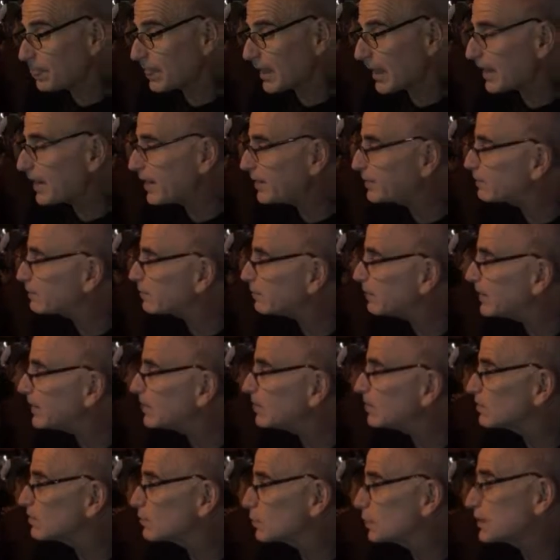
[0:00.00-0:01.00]
they
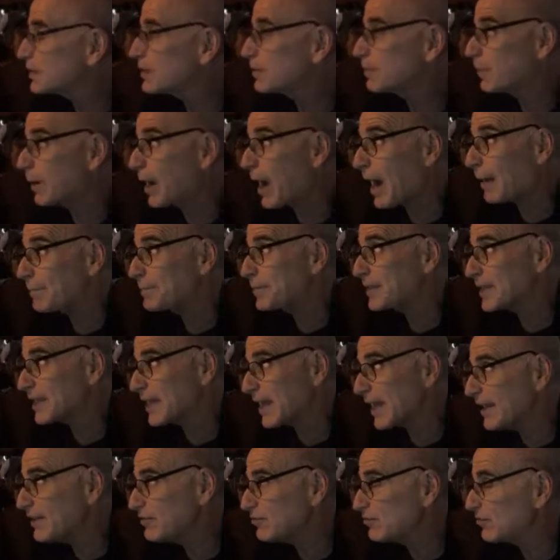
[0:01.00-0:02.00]
intermingled with the
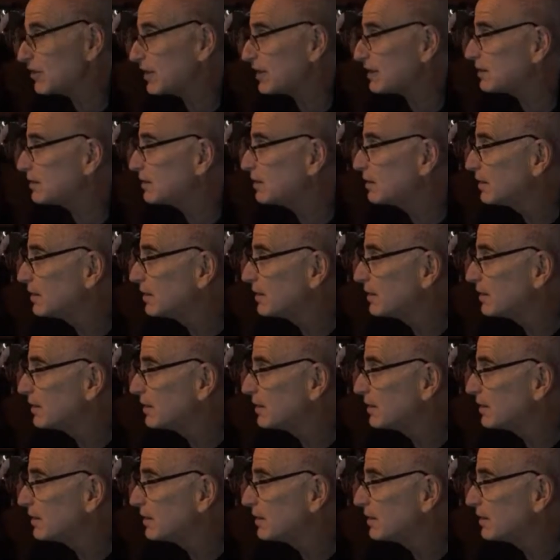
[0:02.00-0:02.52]
population.